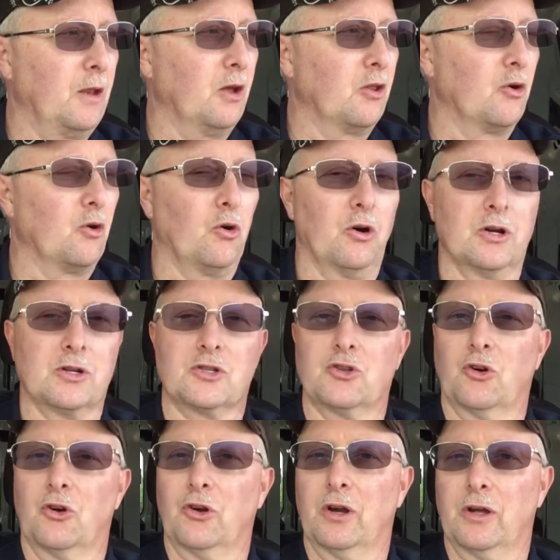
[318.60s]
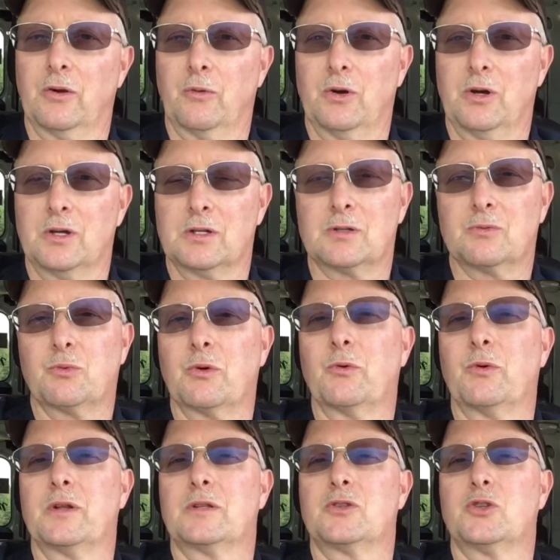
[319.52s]
Another horror story was
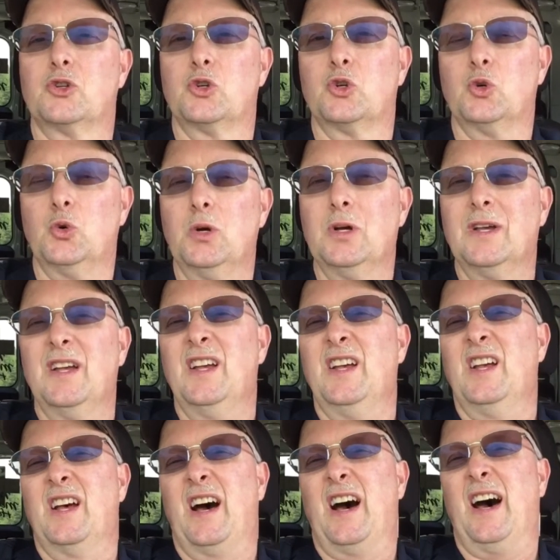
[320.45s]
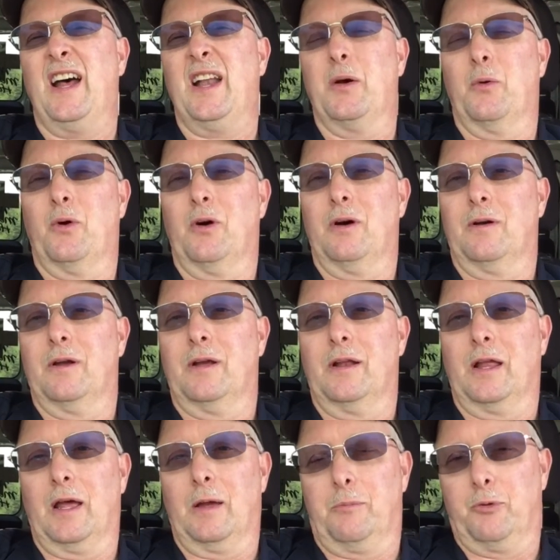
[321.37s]
we went to Ottawa
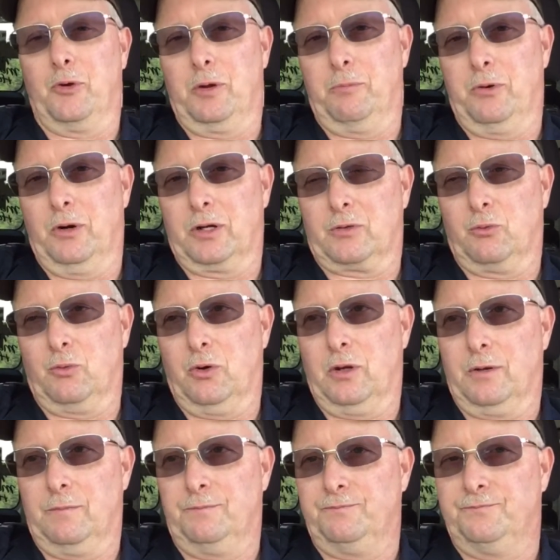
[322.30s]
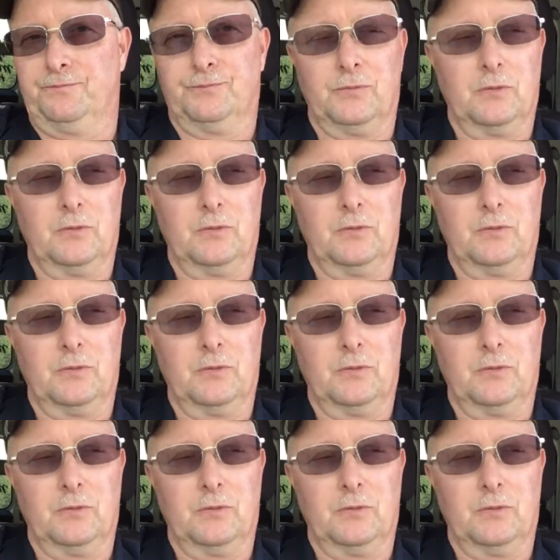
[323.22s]
and I pre-booked one.